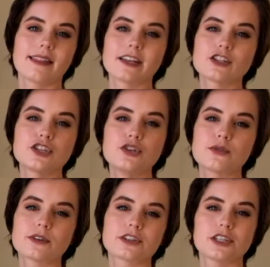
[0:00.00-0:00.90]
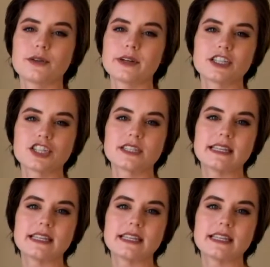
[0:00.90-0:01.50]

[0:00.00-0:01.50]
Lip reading: like 2 or so inches